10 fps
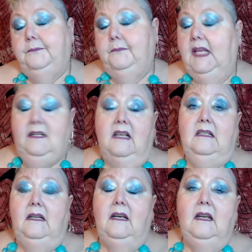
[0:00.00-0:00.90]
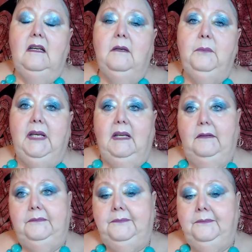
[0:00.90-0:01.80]
to be.
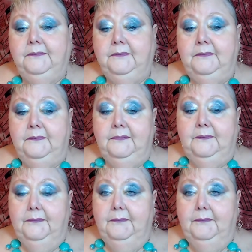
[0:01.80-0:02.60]
Make yourself happy.